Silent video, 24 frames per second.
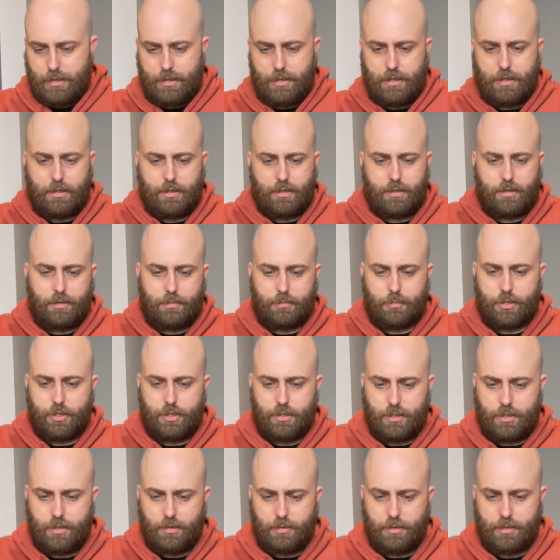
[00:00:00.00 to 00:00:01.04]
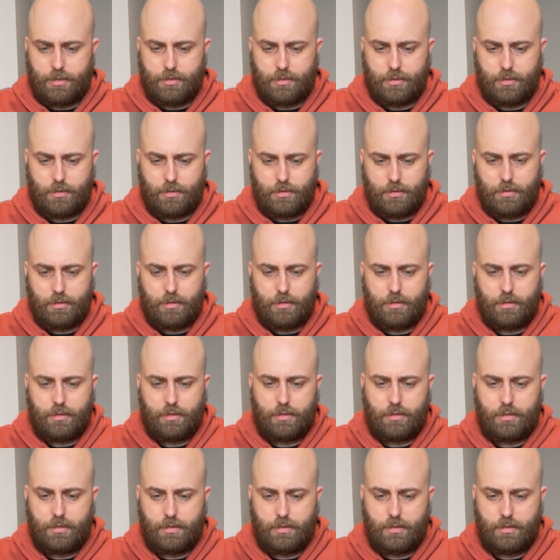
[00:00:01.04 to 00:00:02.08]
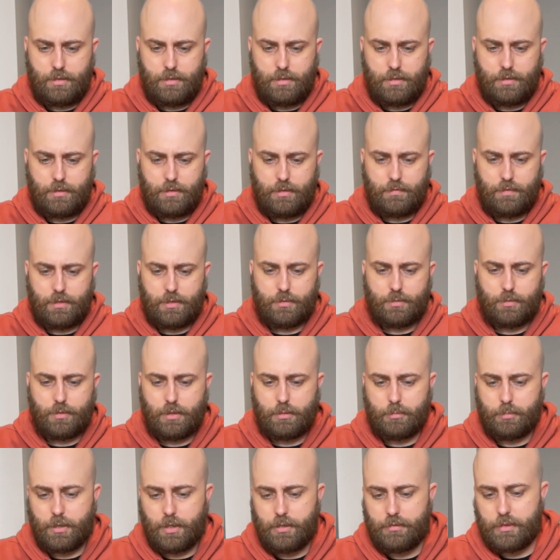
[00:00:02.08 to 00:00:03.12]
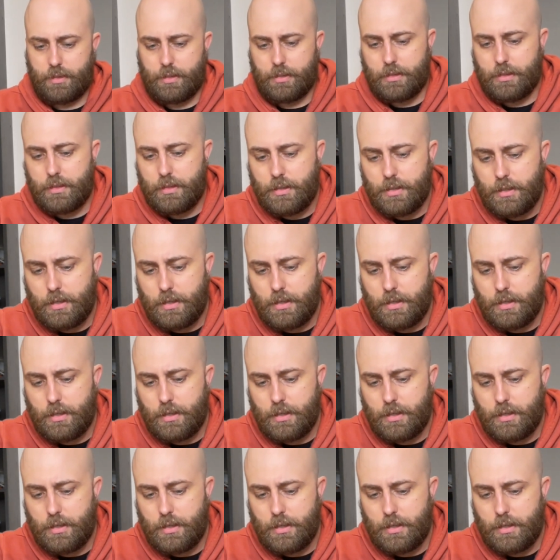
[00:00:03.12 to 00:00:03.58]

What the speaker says: Now I'm just going to, this one a bit of a